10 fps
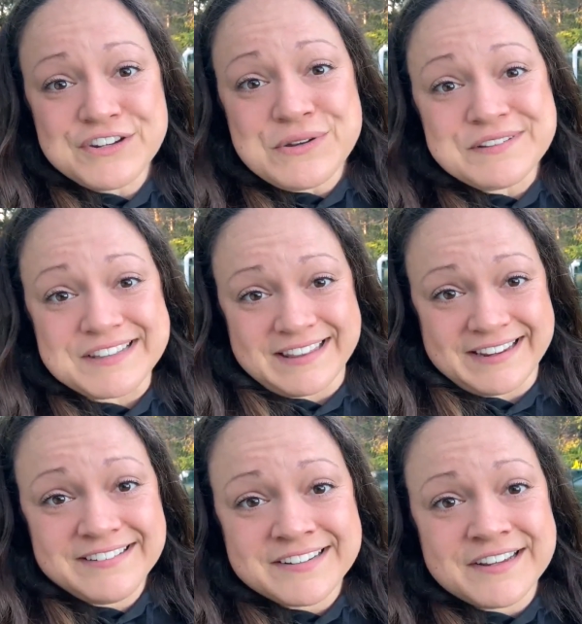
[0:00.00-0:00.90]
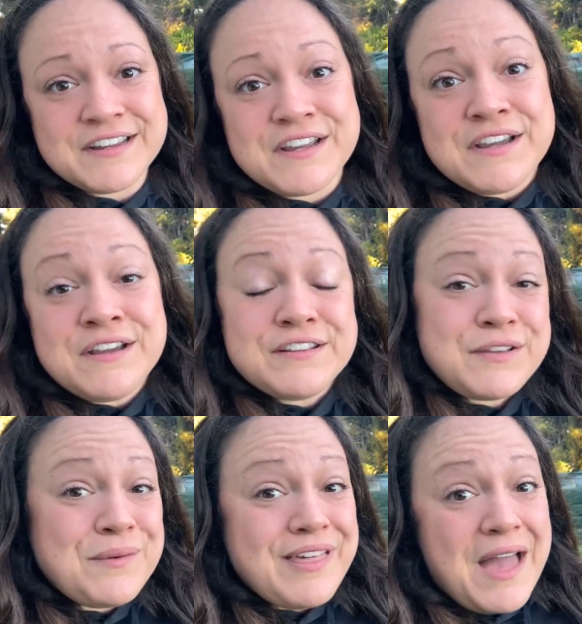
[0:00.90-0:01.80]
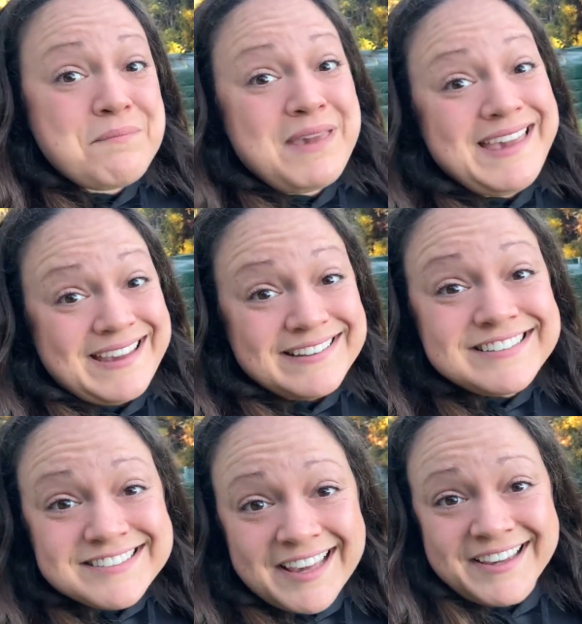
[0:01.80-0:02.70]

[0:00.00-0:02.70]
New Zealand. So that means